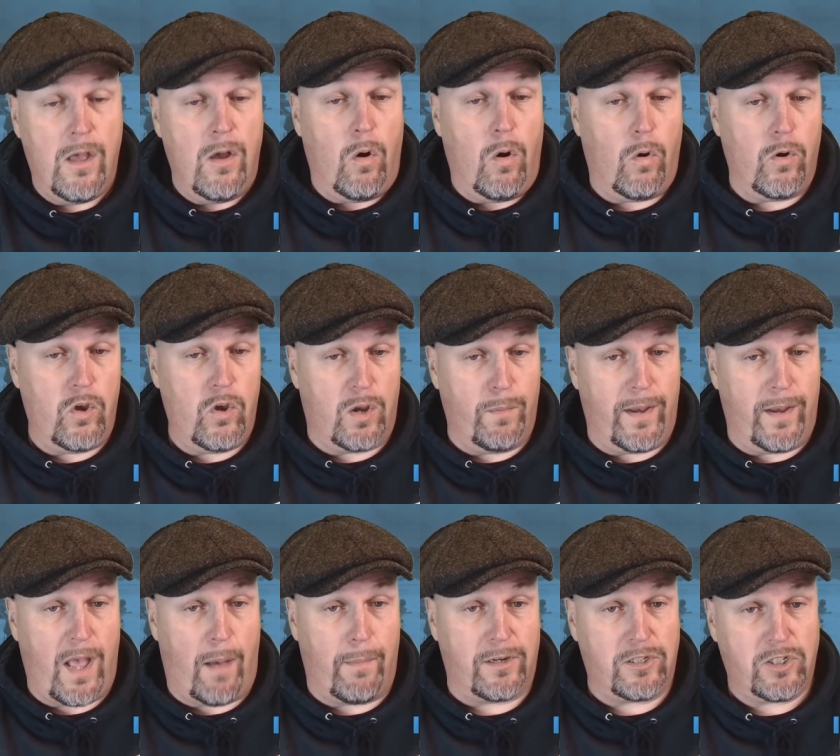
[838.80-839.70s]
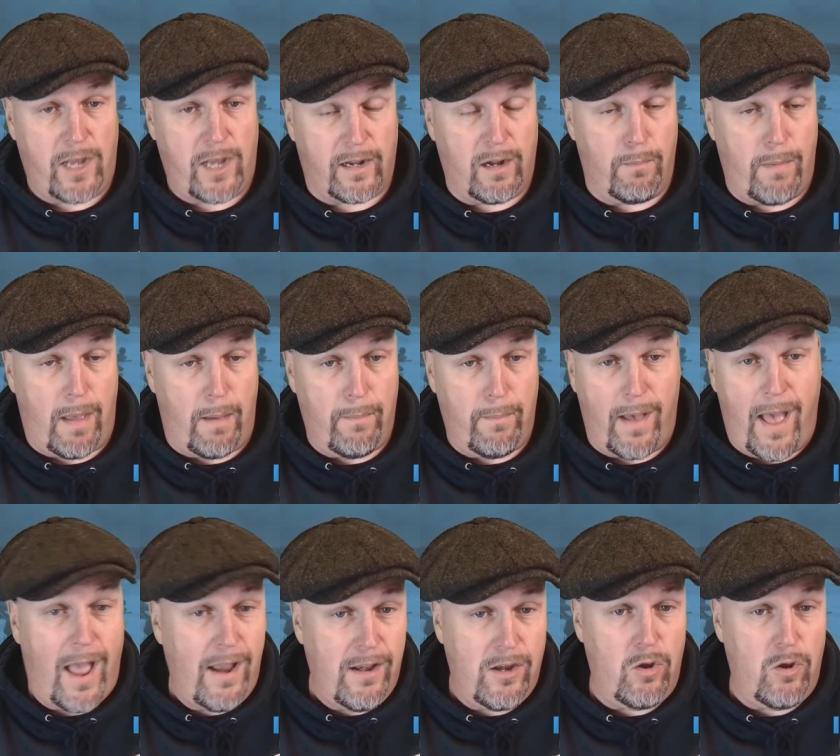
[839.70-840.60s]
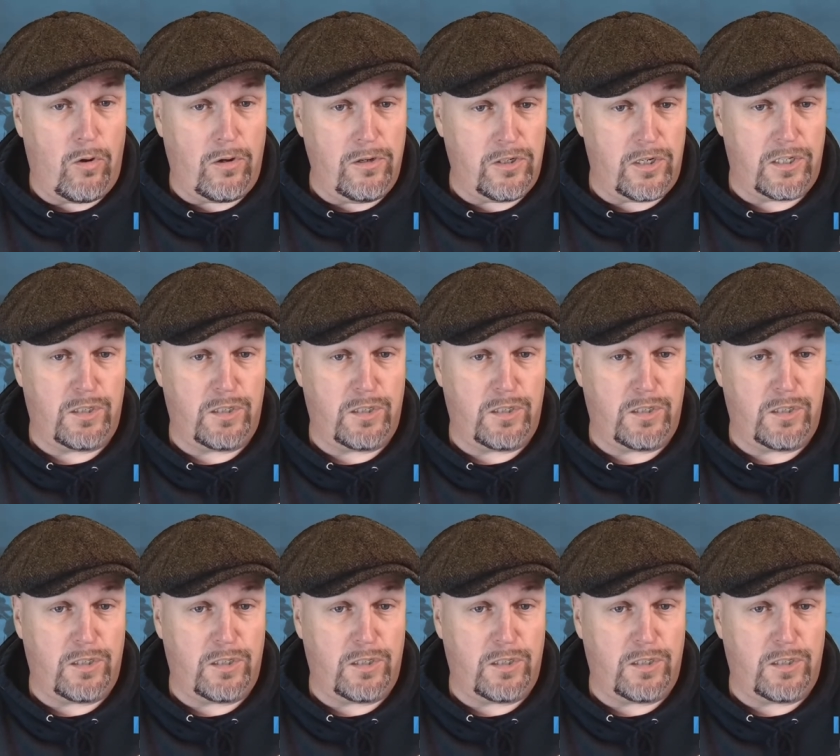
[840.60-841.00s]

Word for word: or you can become a channel member and you can just